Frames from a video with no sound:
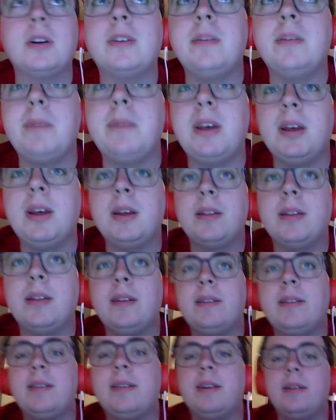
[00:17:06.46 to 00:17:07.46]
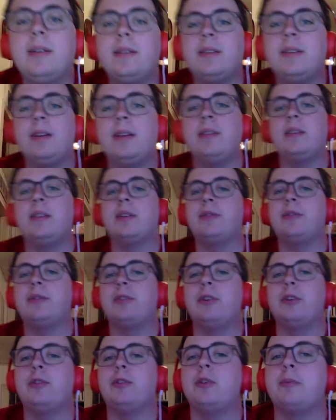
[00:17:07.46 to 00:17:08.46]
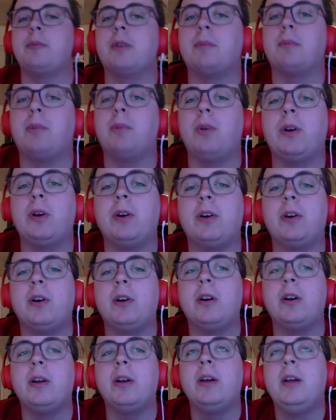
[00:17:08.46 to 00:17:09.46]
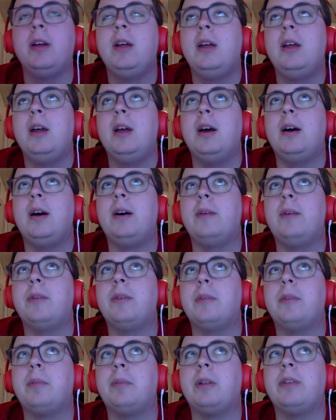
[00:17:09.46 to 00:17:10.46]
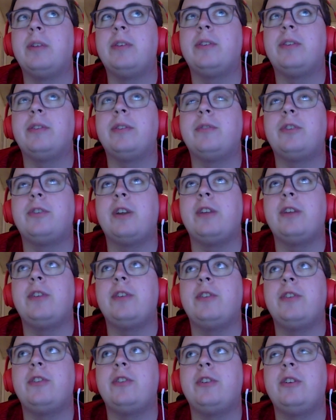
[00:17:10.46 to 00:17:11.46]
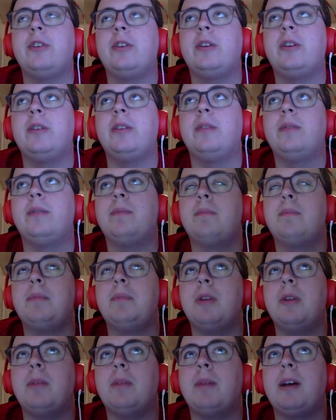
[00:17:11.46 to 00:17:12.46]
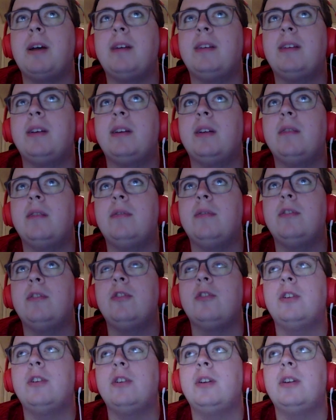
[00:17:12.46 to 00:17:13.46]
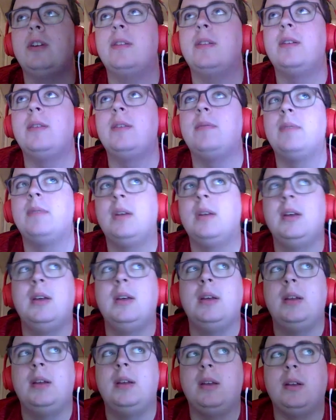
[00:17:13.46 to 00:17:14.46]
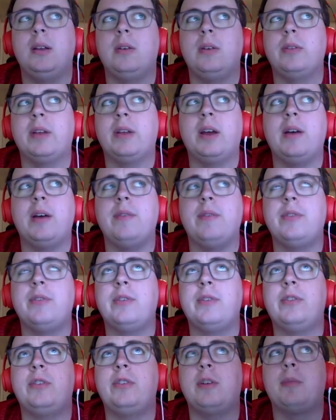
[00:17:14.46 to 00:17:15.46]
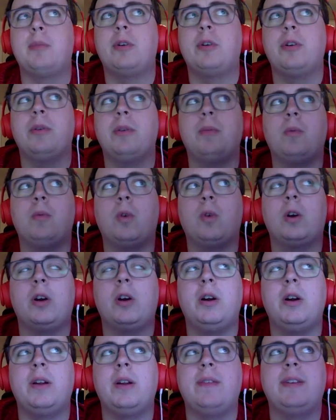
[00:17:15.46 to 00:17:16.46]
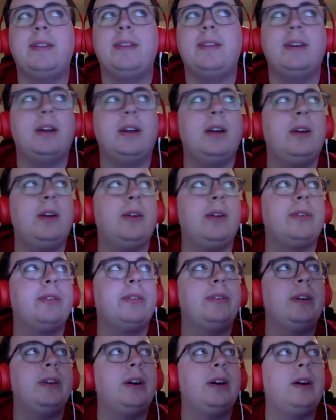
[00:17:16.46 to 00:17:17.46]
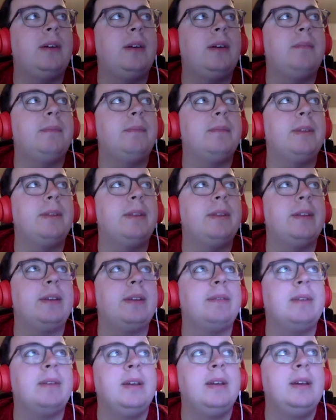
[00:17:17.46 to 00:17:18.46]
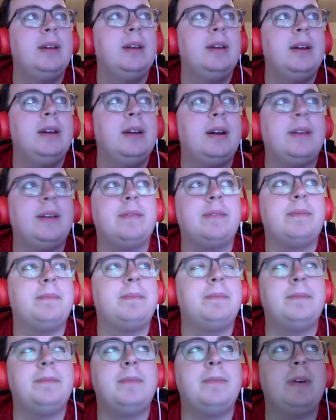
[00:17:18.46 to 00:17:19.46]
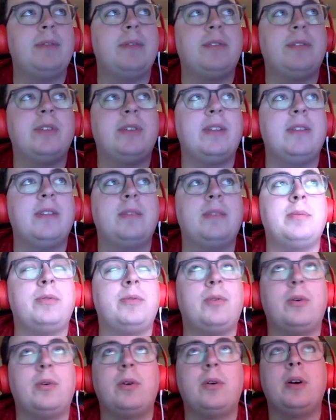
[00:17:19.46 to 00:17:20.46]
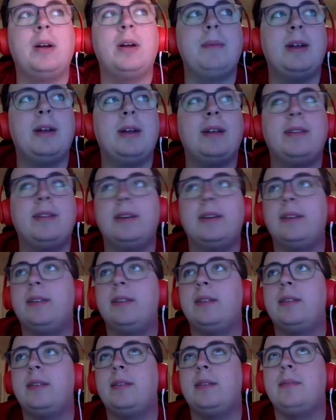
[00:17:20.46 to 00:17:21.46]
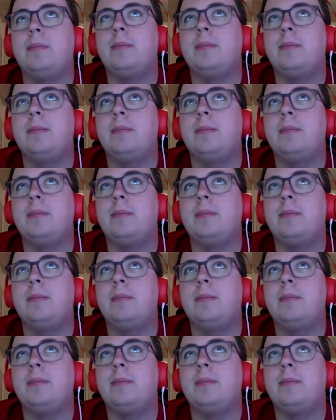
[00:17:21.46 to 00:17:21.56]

to me. That sounds sounds like a Fred Hoiberg point guard uh, with the pluses of transition and you know passing and vision, and then you know they have the summer to work on everything else. Um, and I I have said this before. I mean, I think this